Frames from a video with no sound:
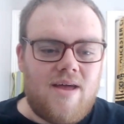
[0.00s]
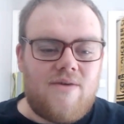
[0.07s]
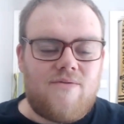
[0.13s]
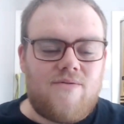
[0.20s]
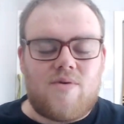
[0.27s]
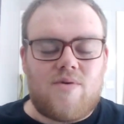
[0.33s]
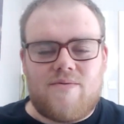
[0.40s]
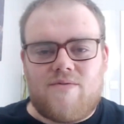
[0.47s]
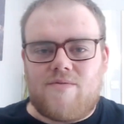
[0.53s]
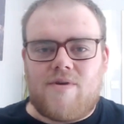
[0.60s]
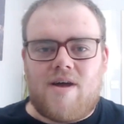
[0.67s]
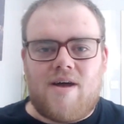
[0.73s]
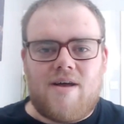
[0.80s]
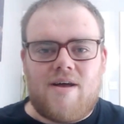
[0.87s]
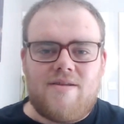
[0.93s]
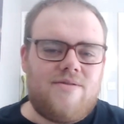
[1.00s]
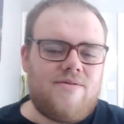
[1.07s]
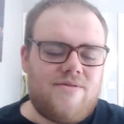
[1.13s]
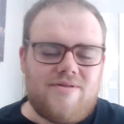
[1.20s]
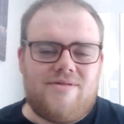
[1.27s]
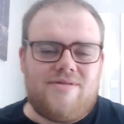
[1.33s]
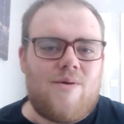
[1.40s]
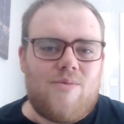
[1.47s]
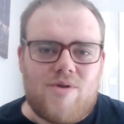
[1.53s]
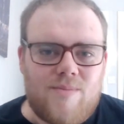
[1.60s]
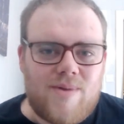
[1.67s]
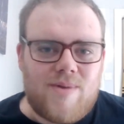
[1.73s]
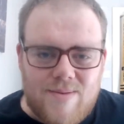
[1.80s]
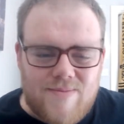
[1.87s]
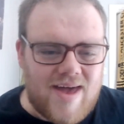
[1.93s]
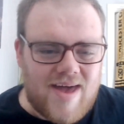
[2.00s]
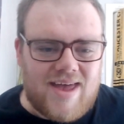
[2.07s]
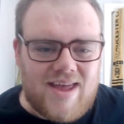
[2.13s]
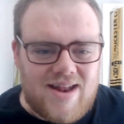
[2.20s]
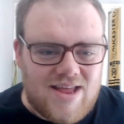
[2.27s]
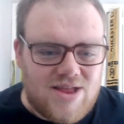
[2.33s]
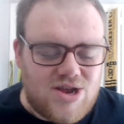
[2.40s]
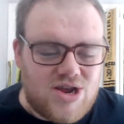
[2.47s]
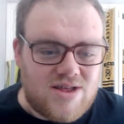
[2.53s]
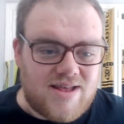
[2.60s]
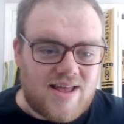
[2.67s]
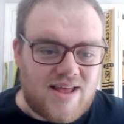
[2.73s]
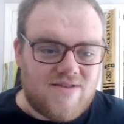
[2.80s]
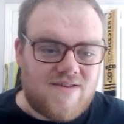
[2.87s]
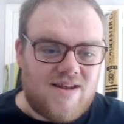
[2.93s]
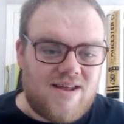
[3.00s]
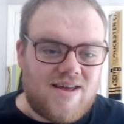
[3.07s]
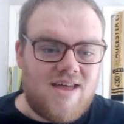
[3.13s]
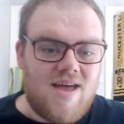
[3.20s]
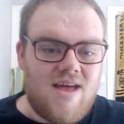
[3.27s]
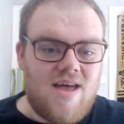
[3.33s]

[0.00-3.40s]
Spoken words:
If it wasn't for her, there wouldn't be a Becky Lynch, essentially.